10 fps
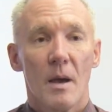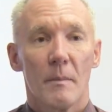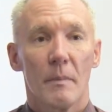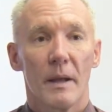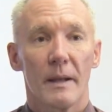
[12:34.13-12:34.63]

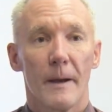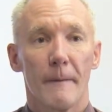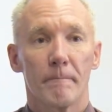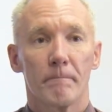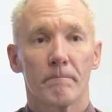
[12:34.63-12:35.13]

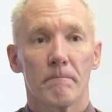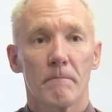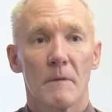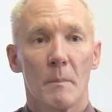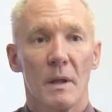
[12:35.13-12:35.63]

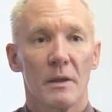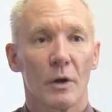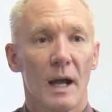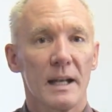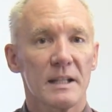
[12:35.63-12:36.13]
But
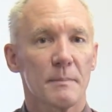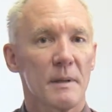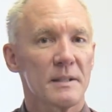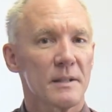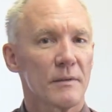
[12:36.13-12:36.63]
they're kind of
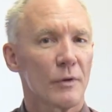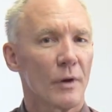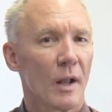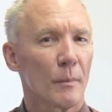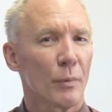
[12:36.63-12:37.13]
expensive. They're
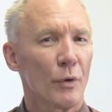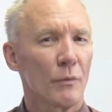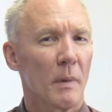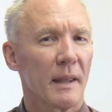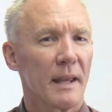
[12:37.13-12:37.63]
not
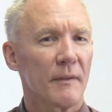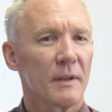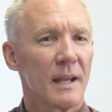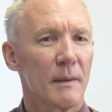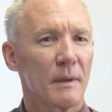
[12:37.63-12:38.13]
approved by the
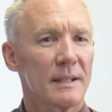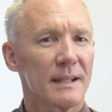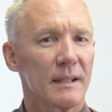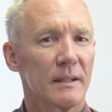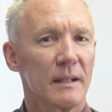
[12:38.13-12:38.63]
FDA because
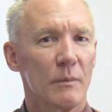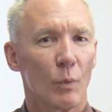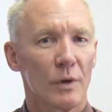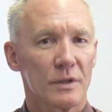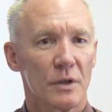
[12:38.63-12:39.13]
they
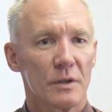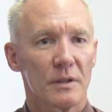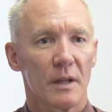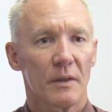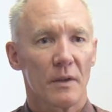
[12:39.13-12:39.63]
weren't as good
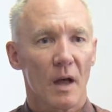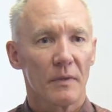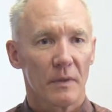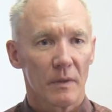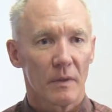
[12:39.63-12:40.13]
as they
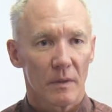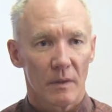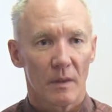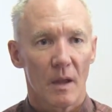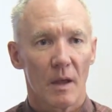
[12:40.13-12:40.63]
thought
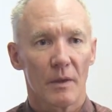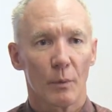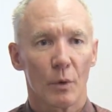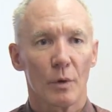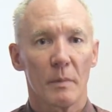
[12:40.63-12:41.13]
they
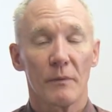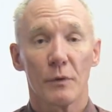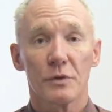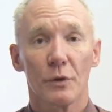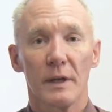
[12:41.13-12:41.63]
were going to be
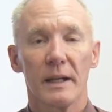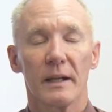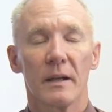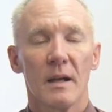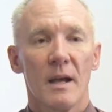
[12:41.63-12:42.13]
for
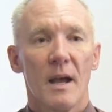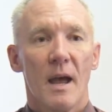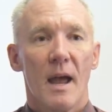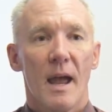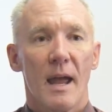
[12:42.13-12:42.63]
screening.
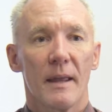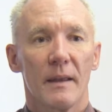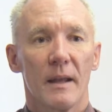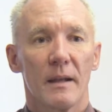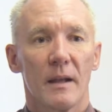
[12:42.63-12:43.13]

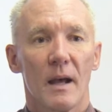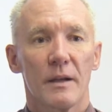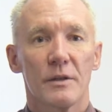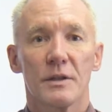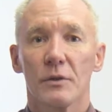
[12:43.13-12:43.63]
And then
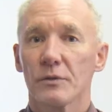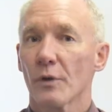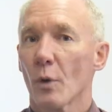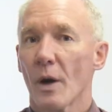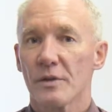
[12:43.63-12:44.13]
he still
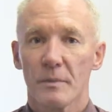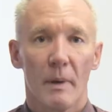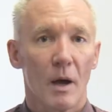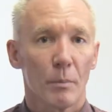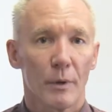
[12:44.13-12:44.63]
requires a
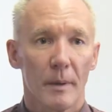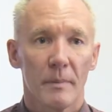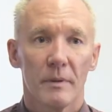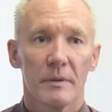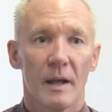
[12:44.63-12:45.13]
bowel prep
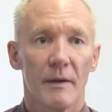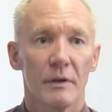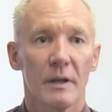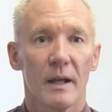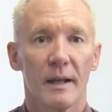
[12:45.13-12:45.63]
to have
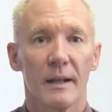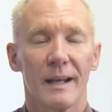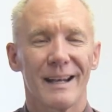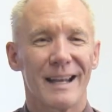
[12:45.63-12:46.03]
it done.